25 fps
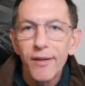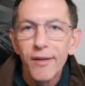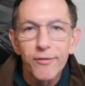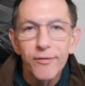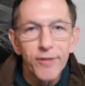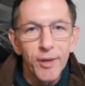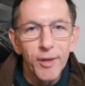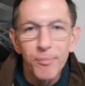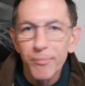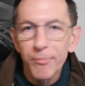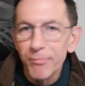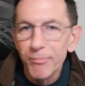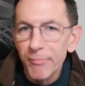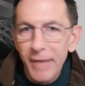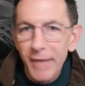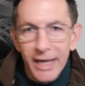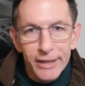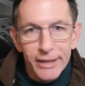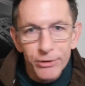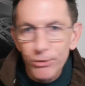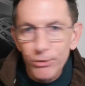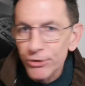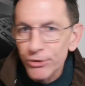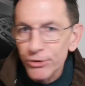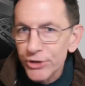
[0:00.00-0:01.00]
from
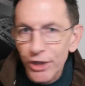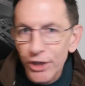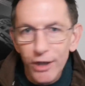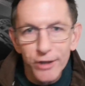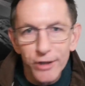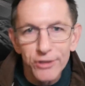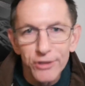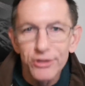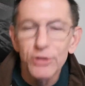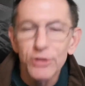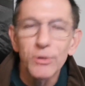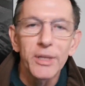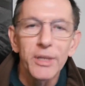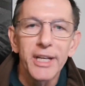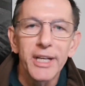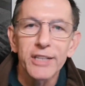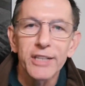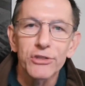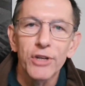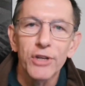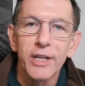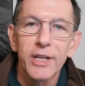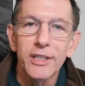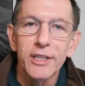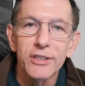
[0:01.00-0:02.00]
manual charts to
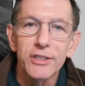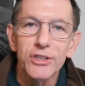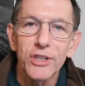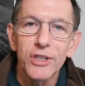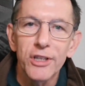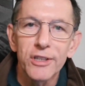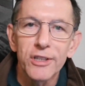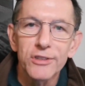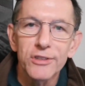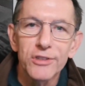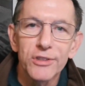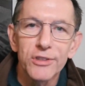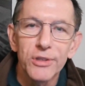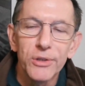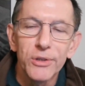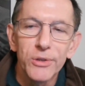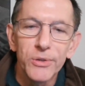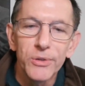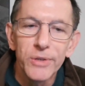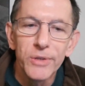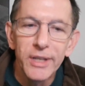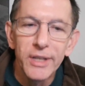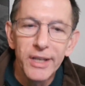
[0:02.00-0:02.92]
electronic charts to